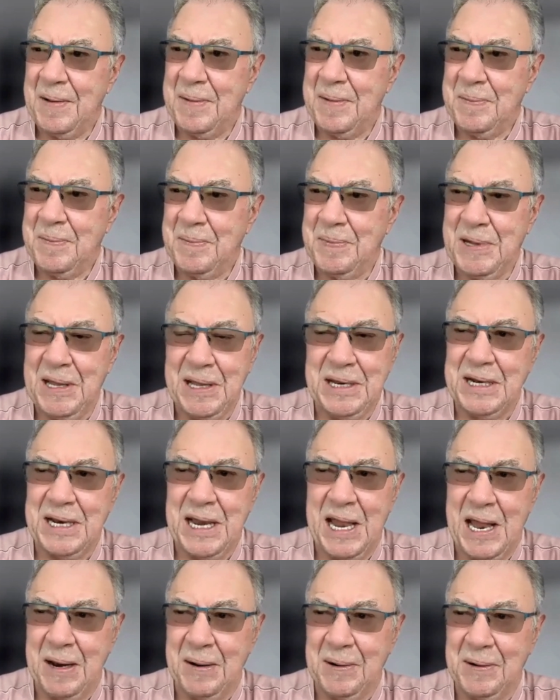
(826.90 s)
Played in a
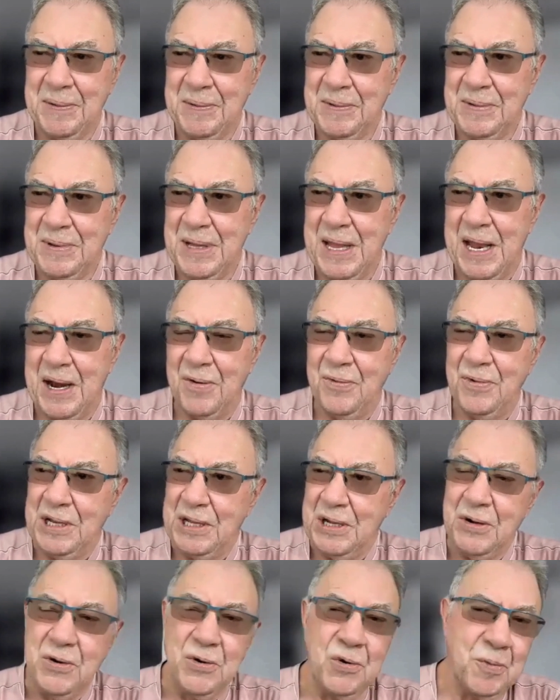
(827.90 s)
lot of really
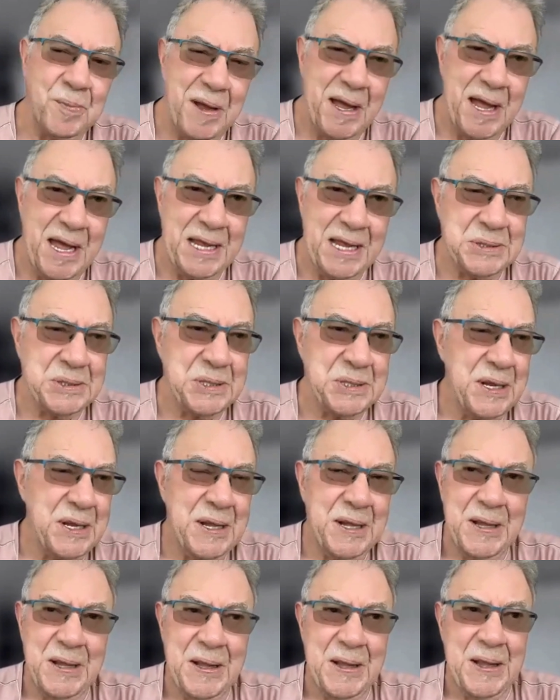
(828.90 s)
cool bands.
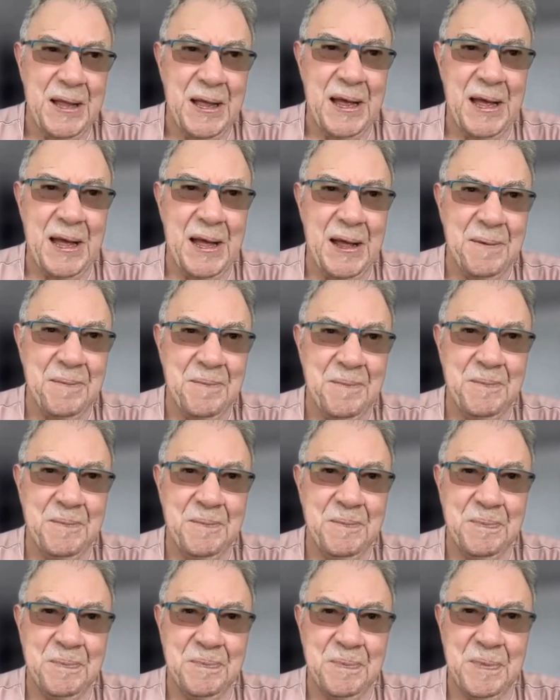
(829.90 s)
Uh,
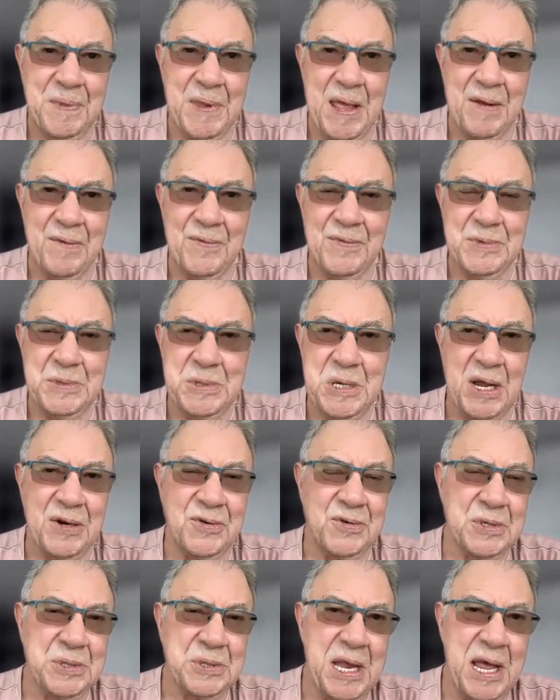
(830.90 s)
and John
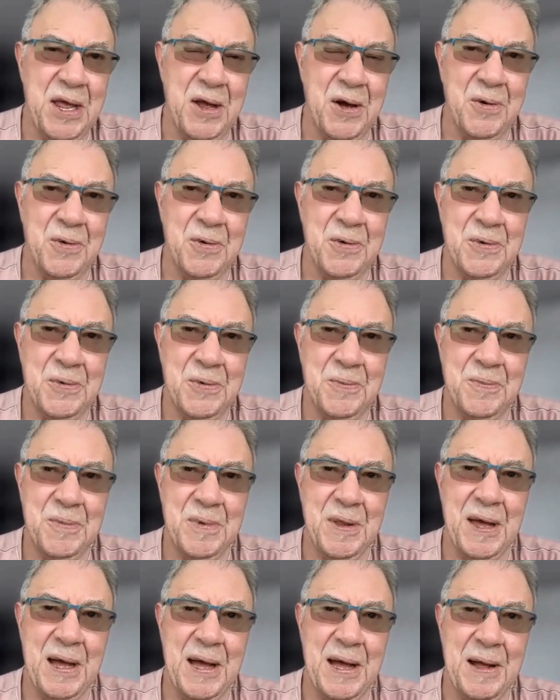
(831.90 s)
Tristeo
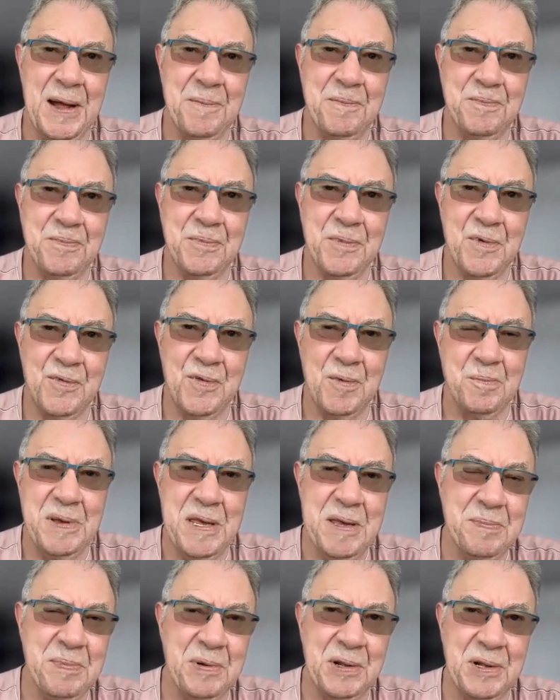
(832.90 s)
from
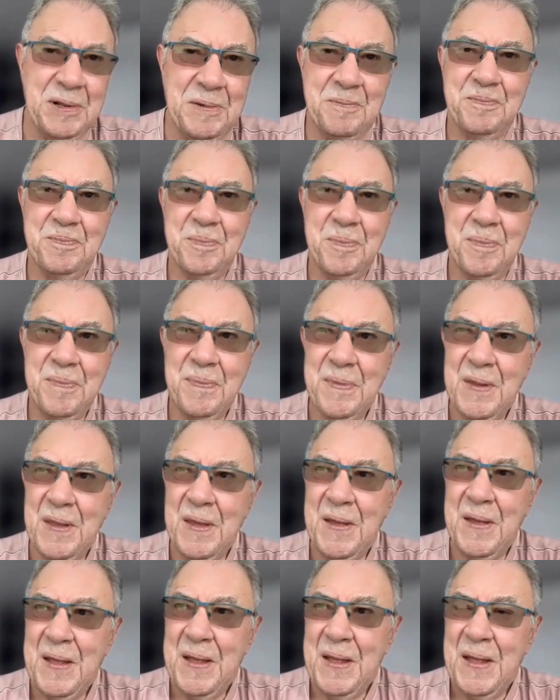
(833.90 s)
People.
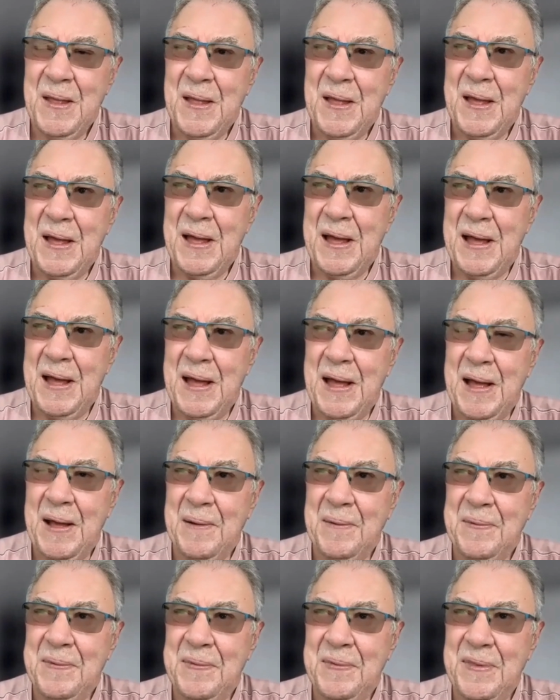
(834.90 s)
Uh,
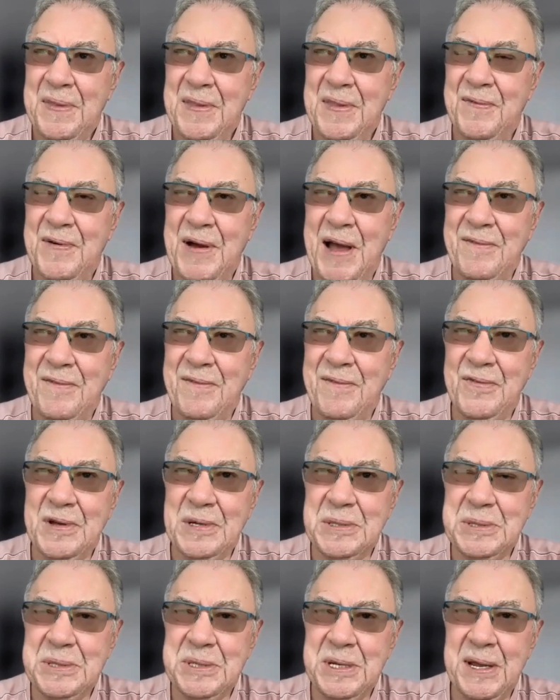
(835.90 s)
the five of
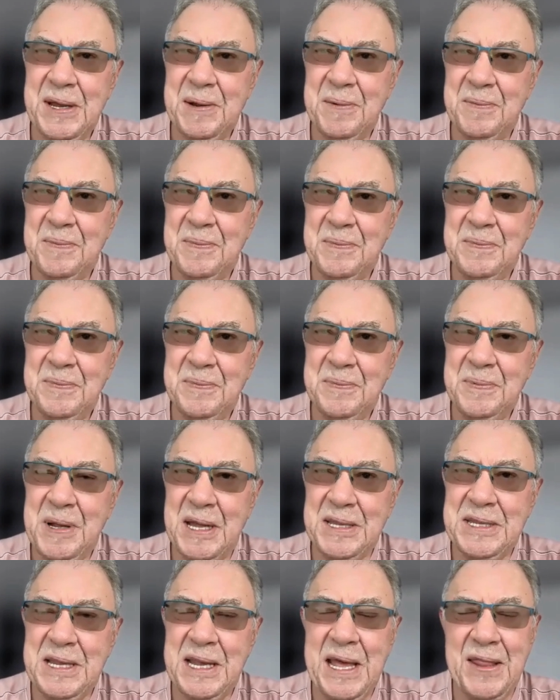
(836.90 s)
us
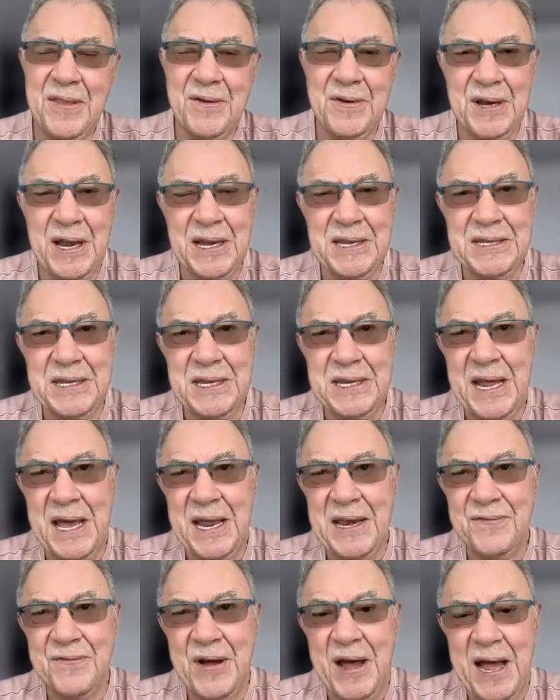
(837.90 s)
got together in
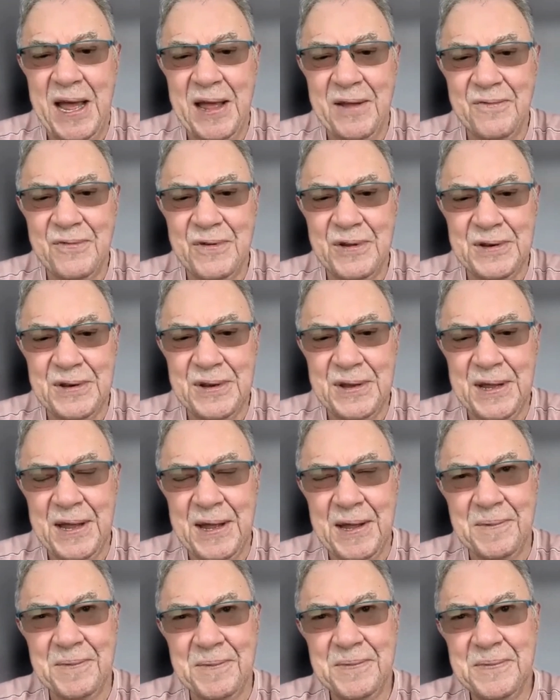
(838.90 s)
1995,
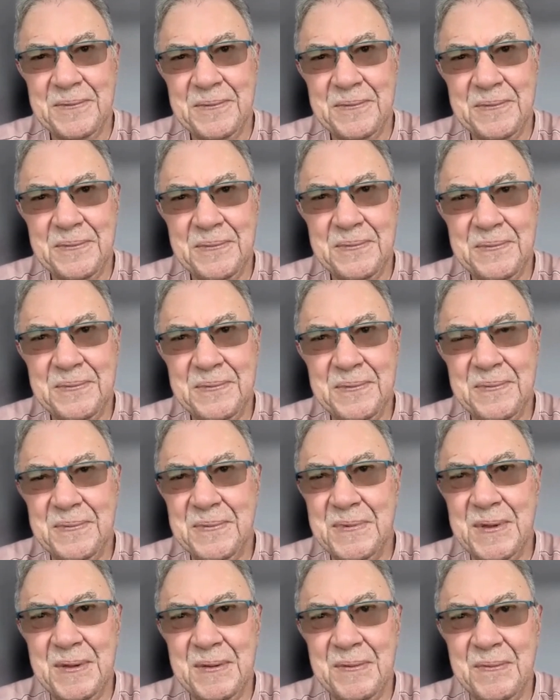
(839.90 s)
and
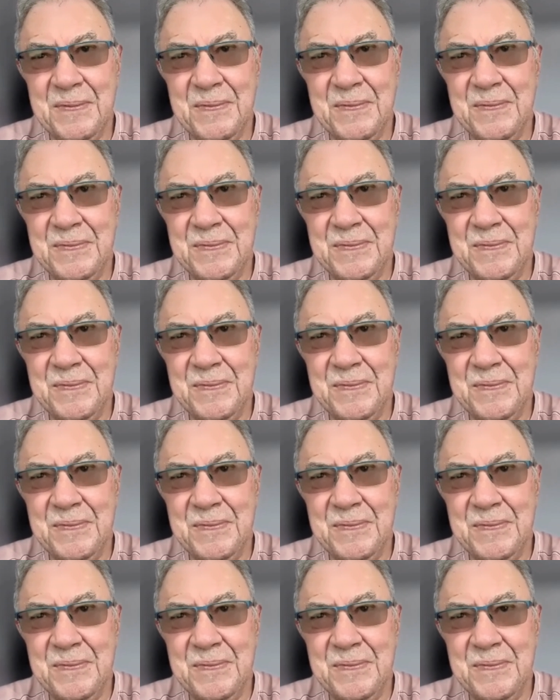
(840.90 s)
we